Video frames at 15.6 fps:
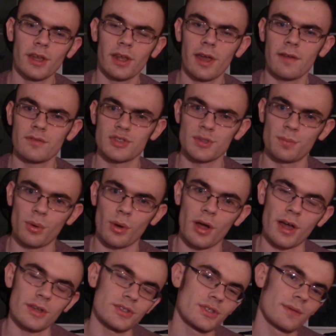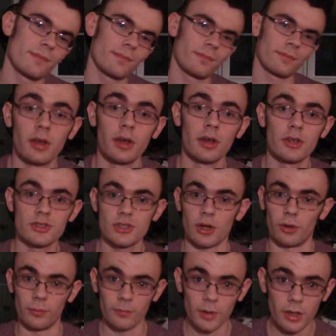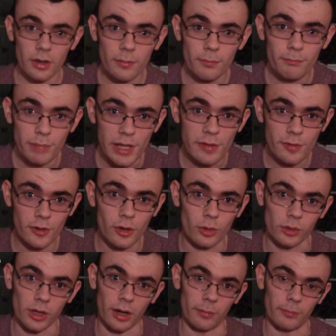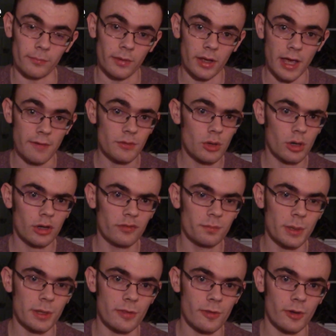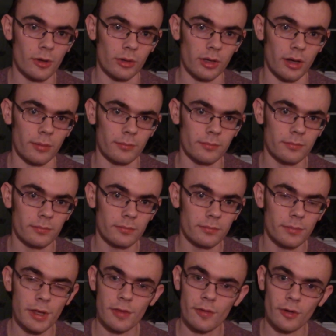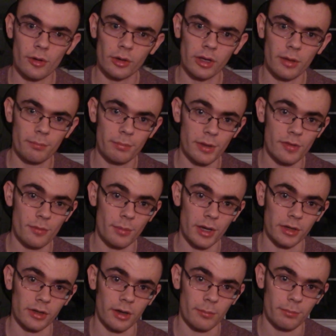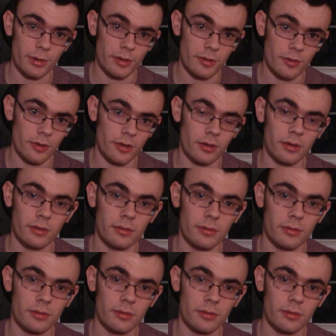I have a surprise. So, Pizza No Come. Have you heard of Pizza No Come? Pizza No Come, Pizza Might Come, Pizza